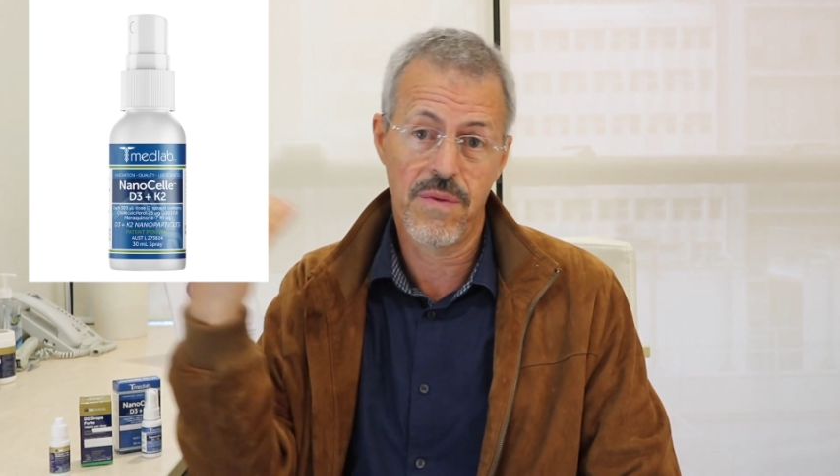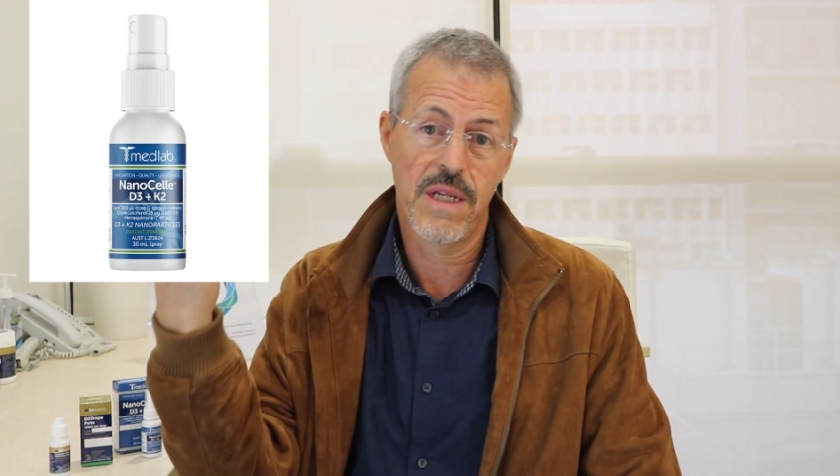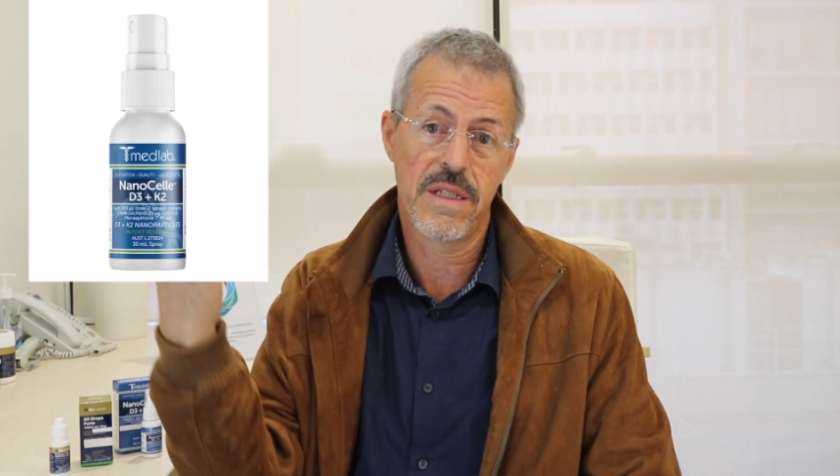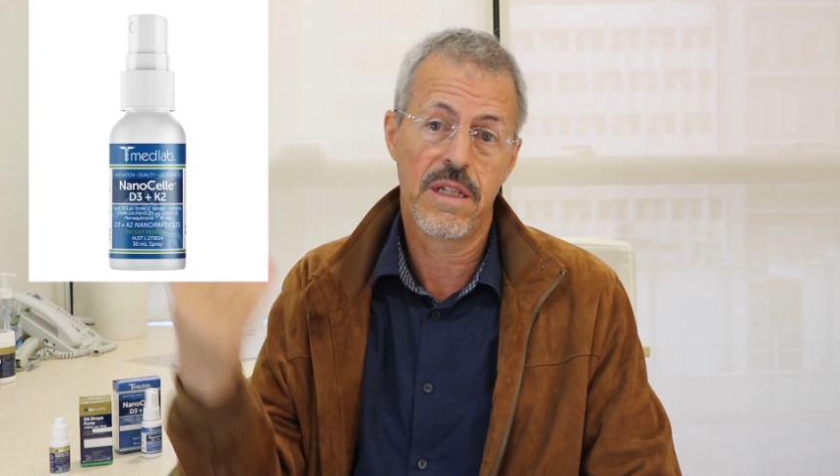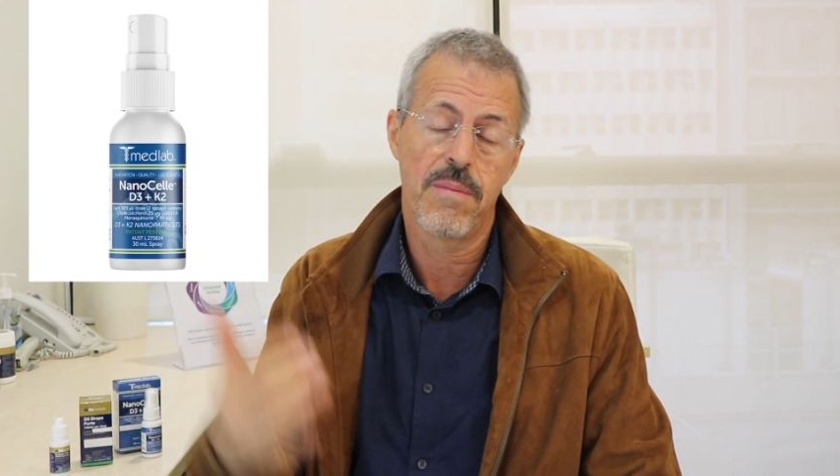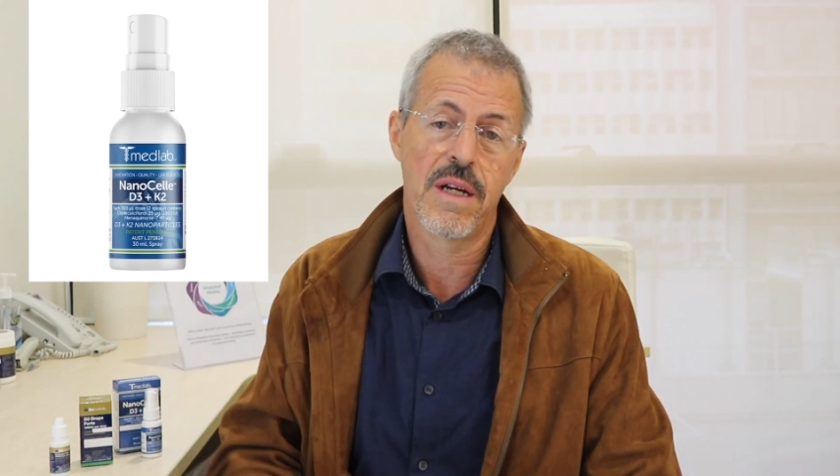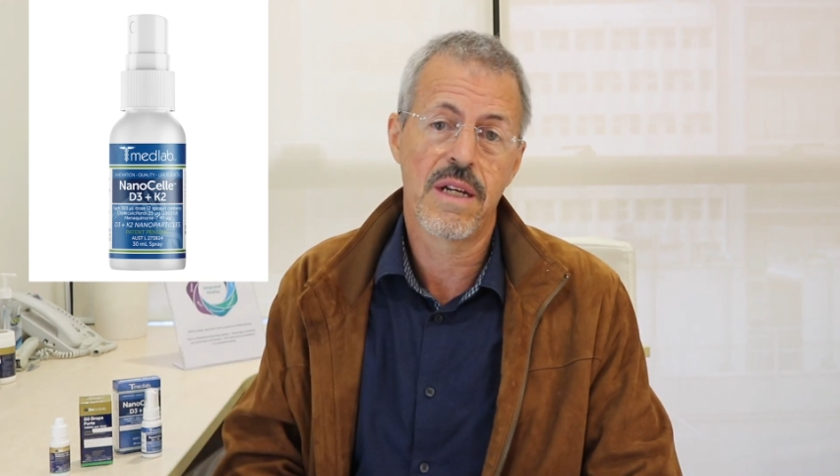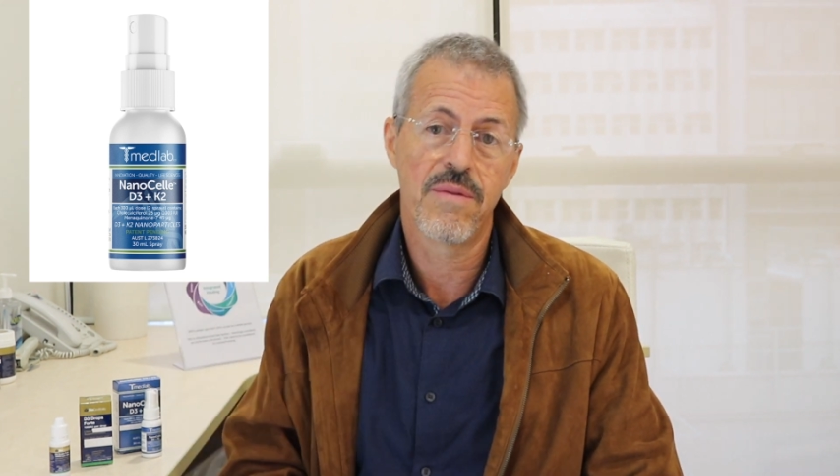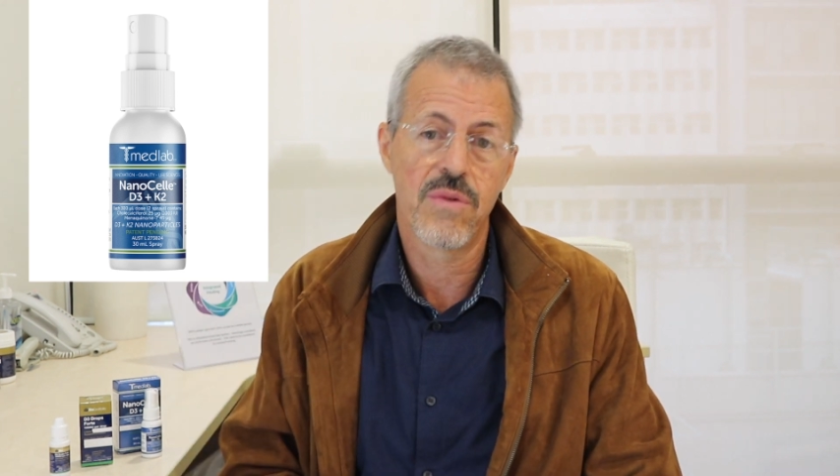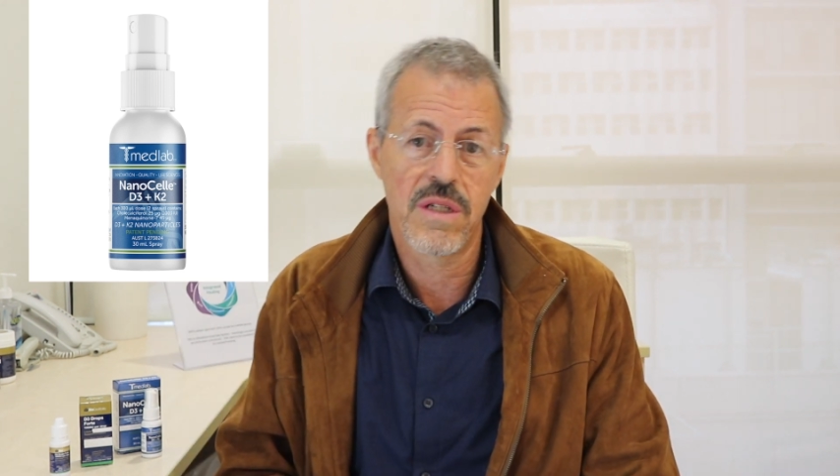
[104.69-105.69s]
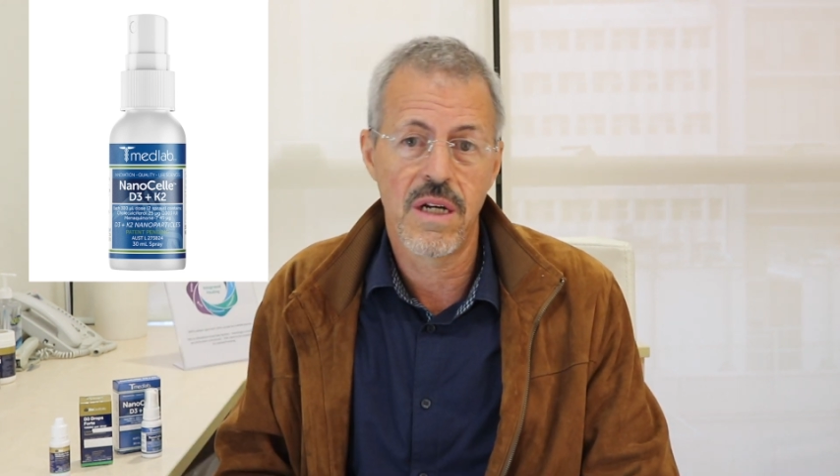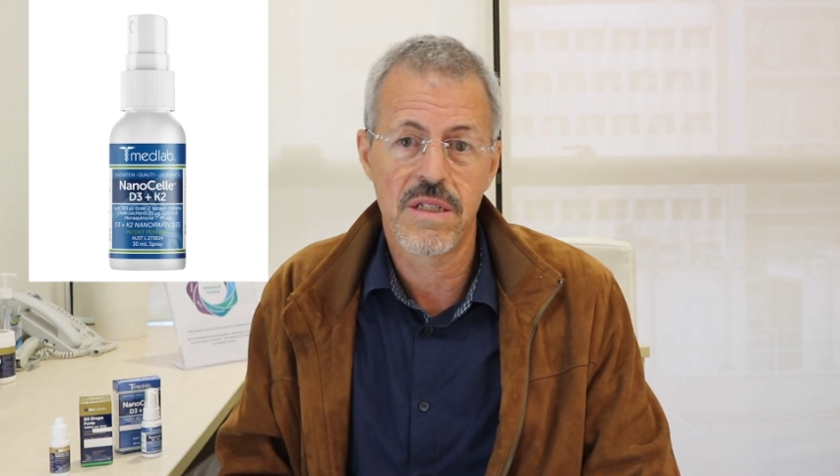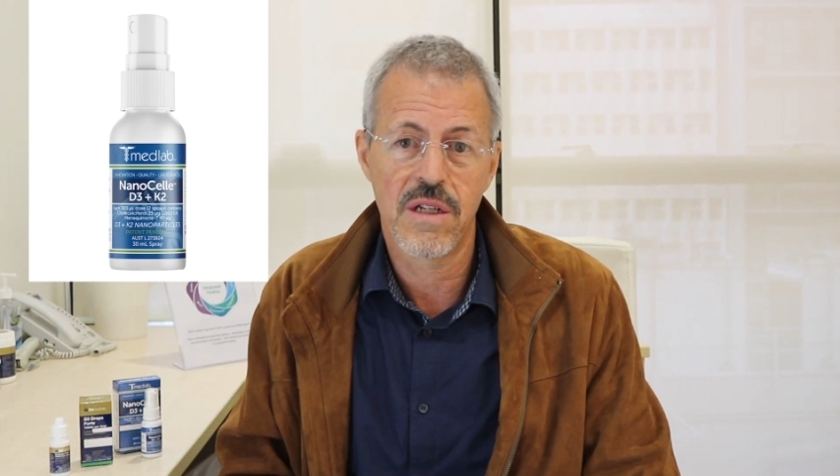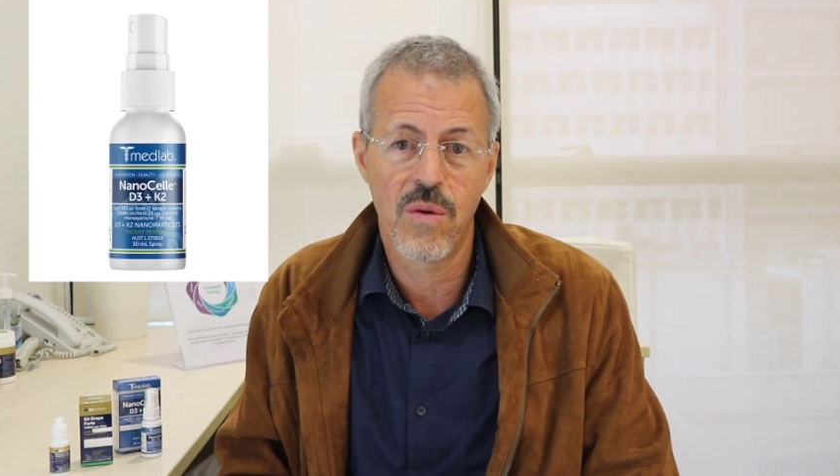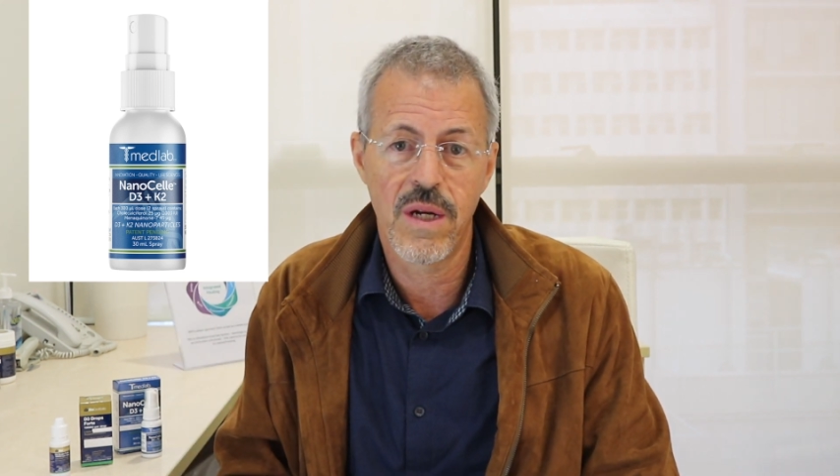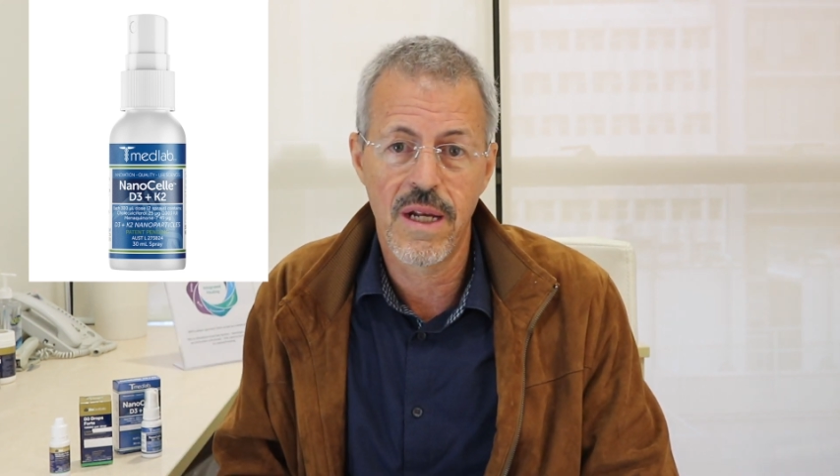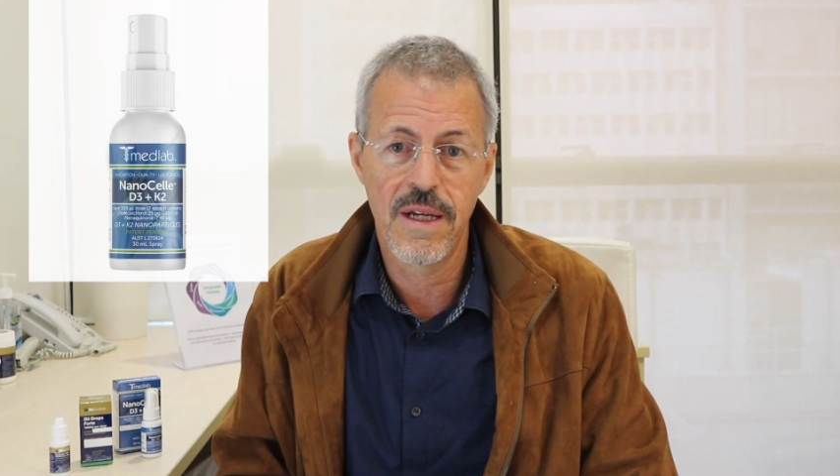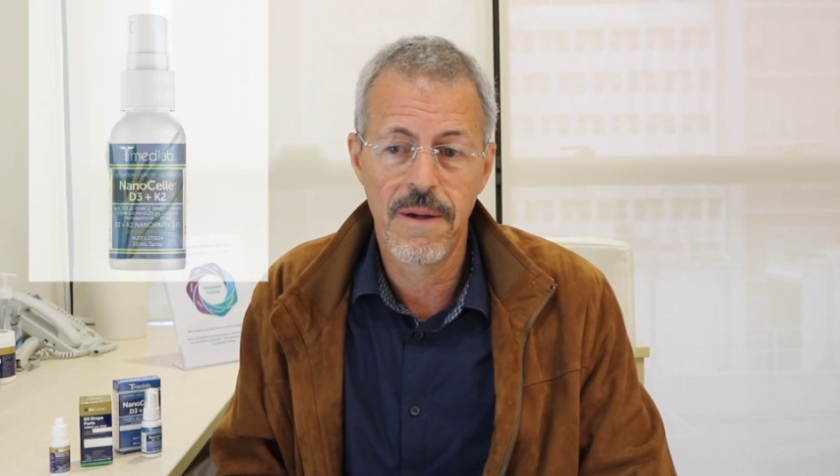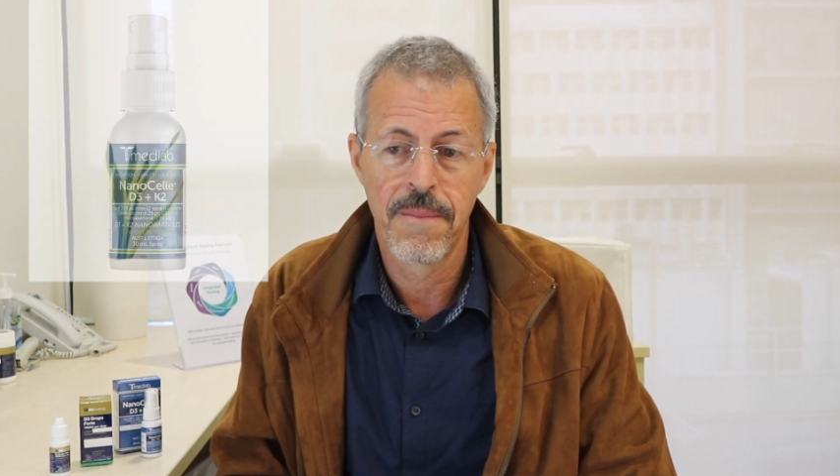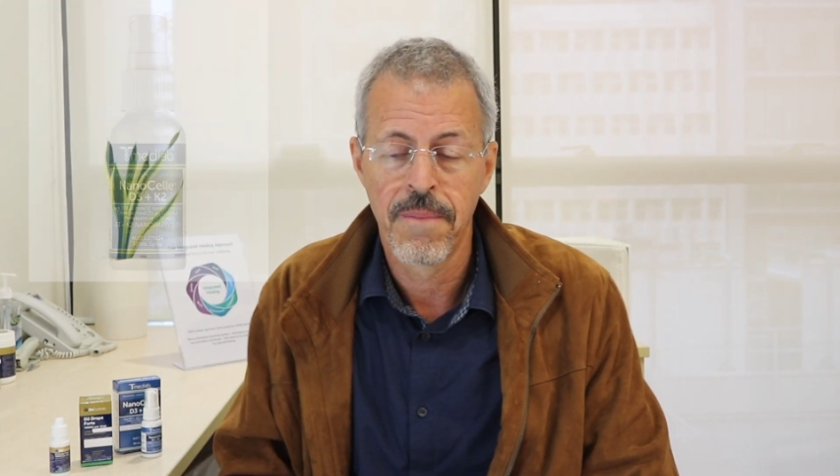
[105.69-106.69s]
raising the blood levels nice and quickly.